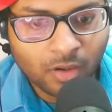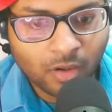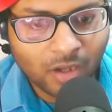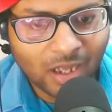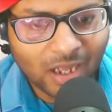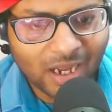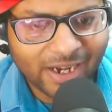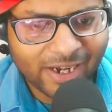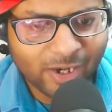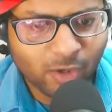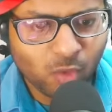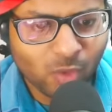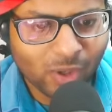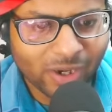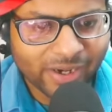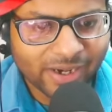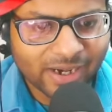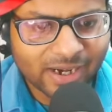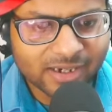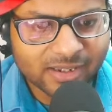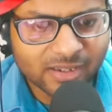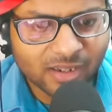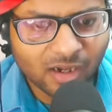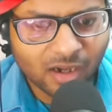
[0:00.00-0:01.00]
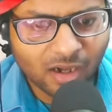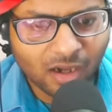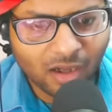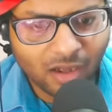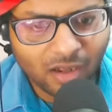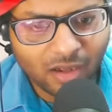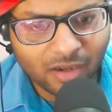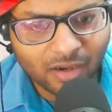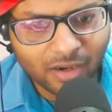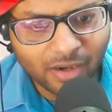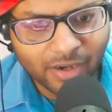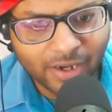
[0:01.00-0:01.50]
And you can get the
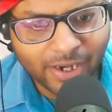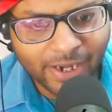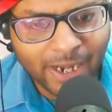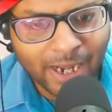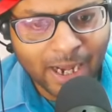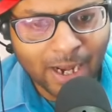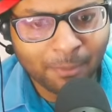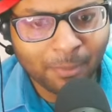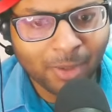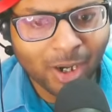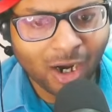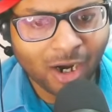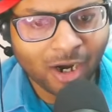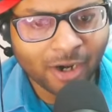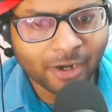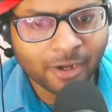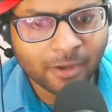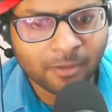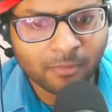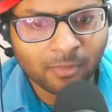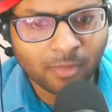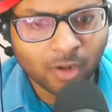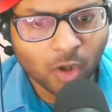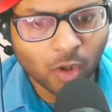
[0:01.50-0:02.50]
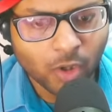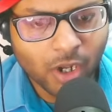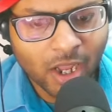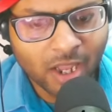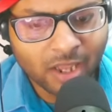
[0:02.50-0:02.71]
name card. Okay,